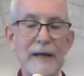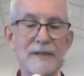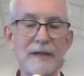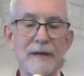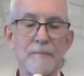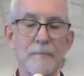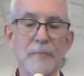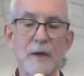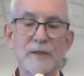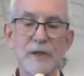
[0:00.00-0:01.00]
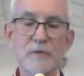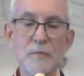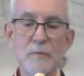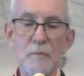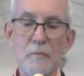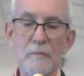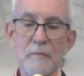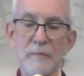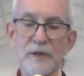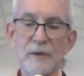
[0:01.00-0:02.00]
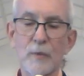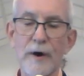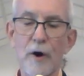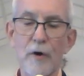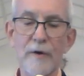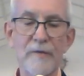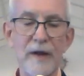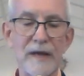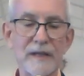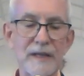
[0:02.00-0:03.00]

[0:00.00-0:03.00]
He said, since since we heard of this,